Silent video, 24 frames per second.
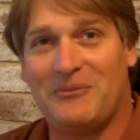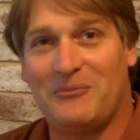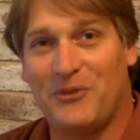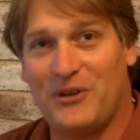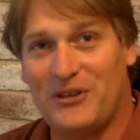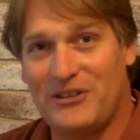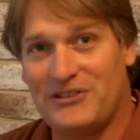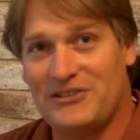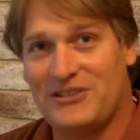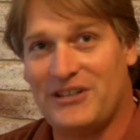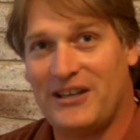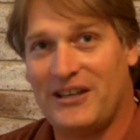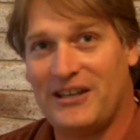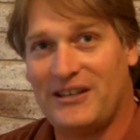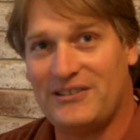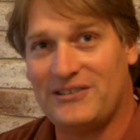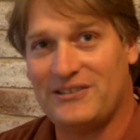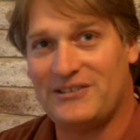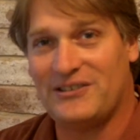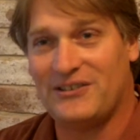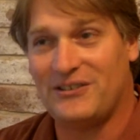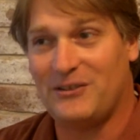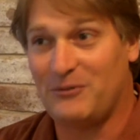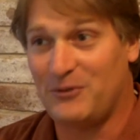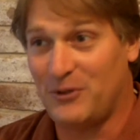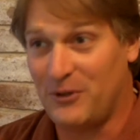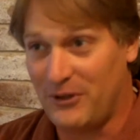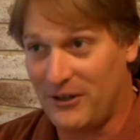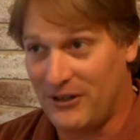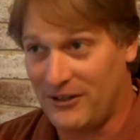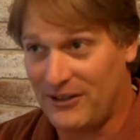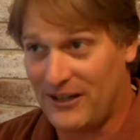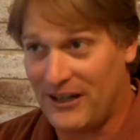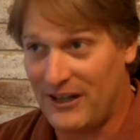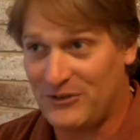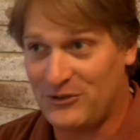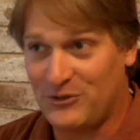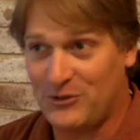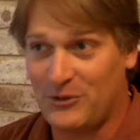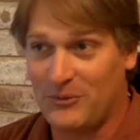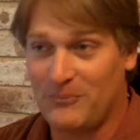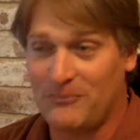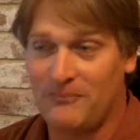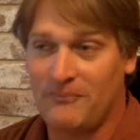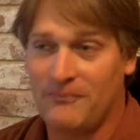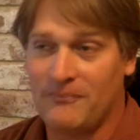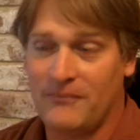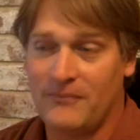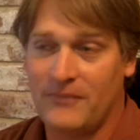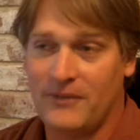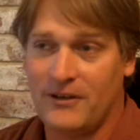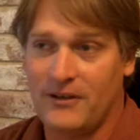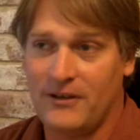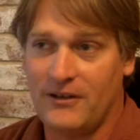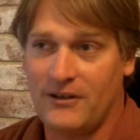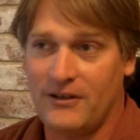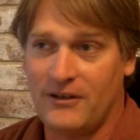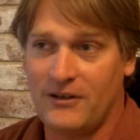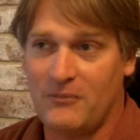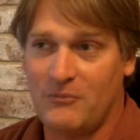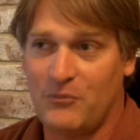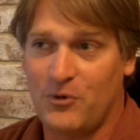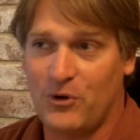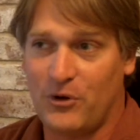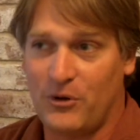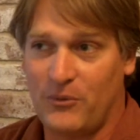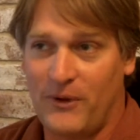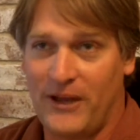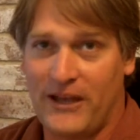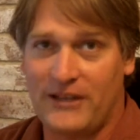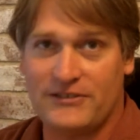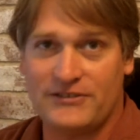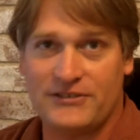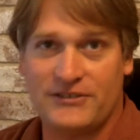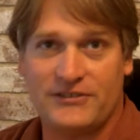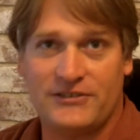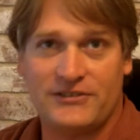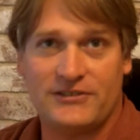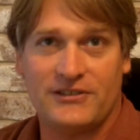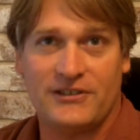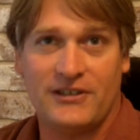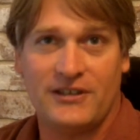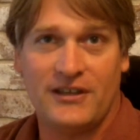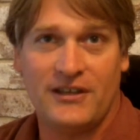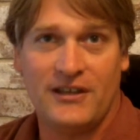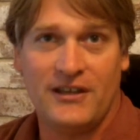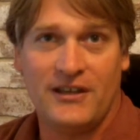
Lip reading: in marine science on a floating classroom in Port Aransas